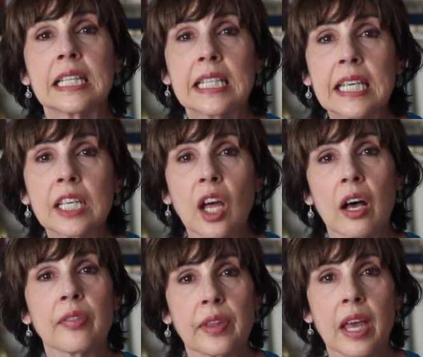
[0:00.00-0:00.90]
lean
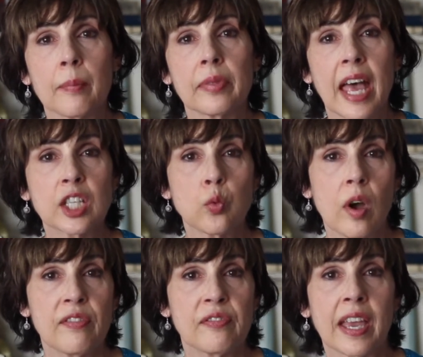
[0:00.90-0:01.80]
on them. That's
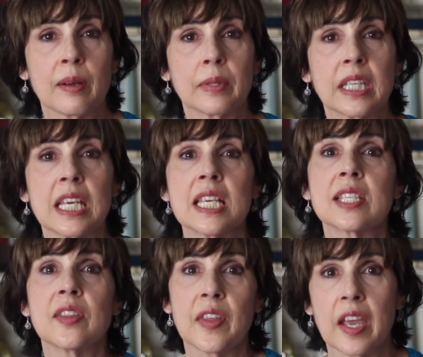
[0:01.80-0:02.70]
why family
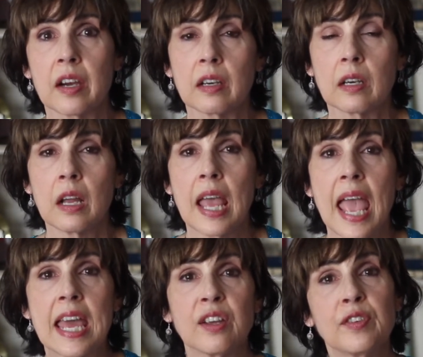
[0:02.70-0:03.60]
is there.
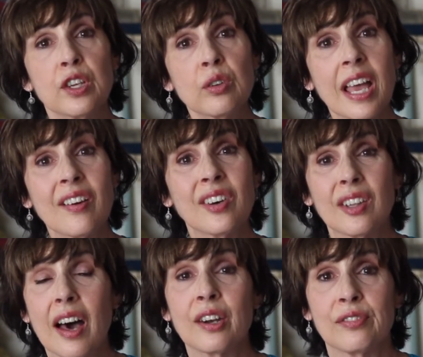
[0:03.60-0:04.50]
And if you don't have a
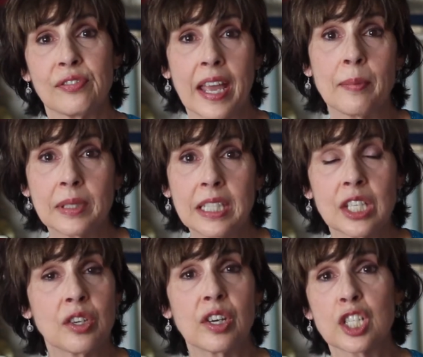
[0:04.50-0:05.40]
lot of family
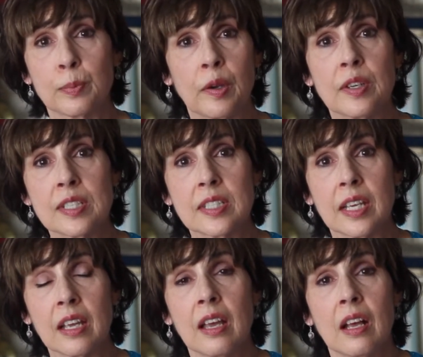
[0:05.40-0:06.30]
and you're
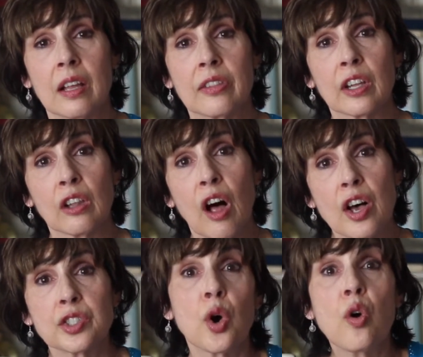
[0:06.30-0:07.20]
experiencing the
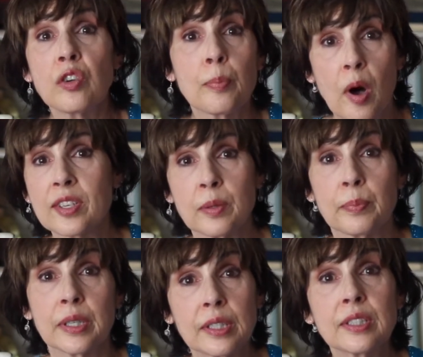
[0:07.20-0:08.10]
loss over the
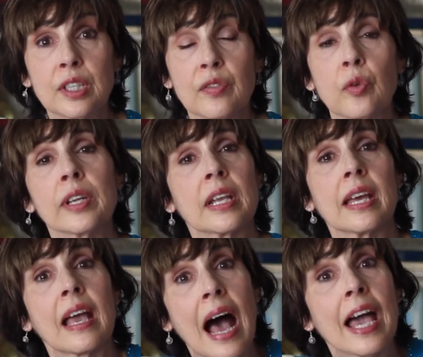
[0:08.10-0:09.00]
possibility of one,
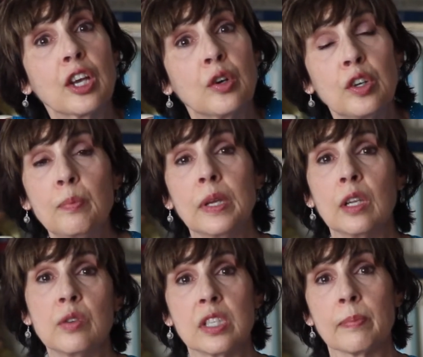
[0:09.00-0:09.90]
like I could be
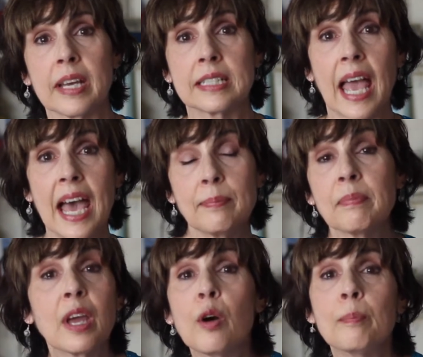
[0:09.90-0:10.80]
losing my dad,
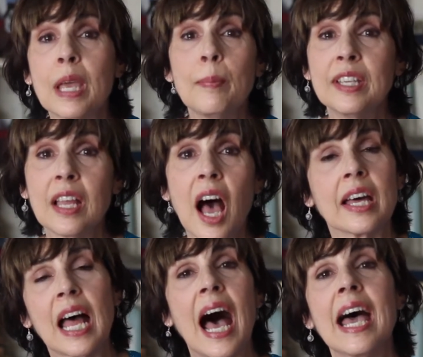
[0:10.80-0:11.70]
or maybe
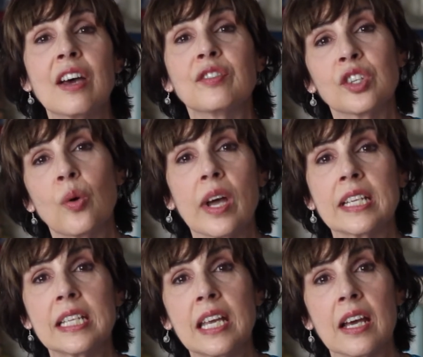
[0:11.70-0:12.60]
not. I have no
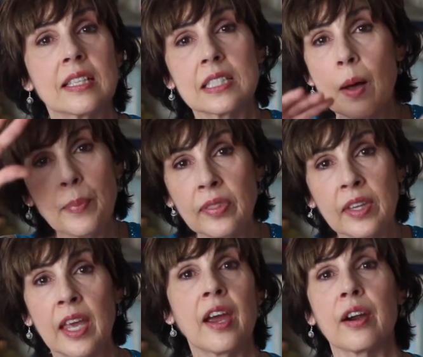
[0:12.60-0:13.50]
idea. It's up in
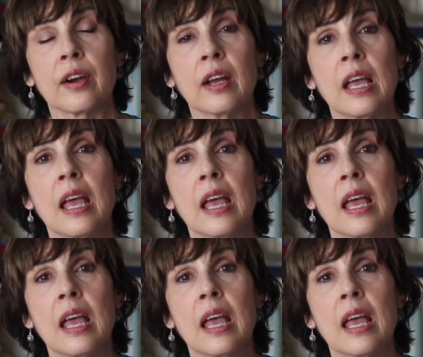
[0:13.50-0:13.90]
the air.